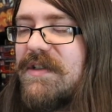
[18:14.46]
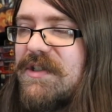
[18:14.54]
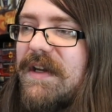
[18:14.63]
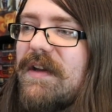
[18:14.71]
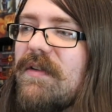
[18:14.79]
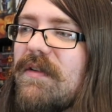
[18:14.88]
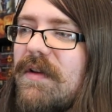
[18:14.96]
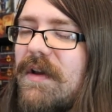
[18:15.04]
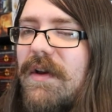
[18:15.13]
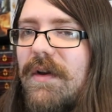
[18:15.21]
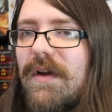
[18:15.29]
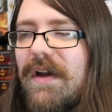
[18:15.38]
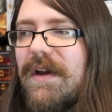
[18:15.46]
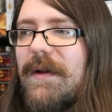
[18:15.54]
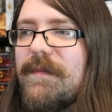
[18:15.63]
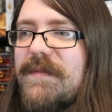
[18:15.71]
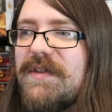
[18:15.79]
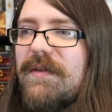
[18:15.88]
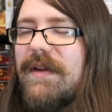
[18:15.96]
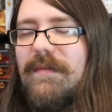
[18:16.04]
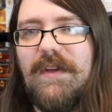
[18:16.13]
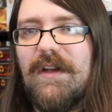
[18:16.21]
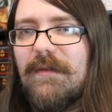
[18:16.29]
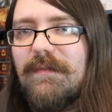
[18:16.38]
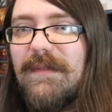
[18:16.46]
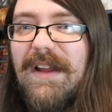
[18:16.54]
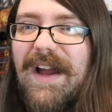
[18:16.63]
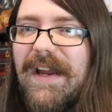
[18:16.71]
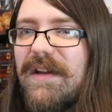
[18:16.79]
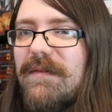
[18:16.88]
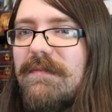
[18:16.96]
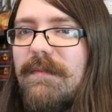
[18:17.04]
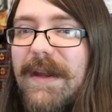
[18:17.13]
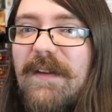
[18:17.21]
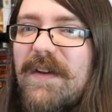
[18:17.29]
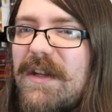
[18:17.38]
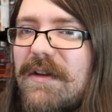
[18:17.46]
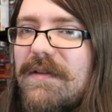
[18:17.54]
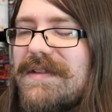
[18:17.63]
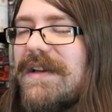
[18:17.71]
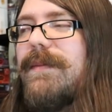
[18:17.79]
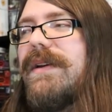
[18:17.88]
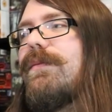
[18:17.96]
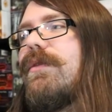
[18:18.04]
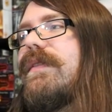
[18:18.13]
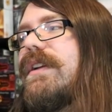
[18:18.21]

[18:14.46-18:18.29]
the channel um, so you know I can make videos I can make more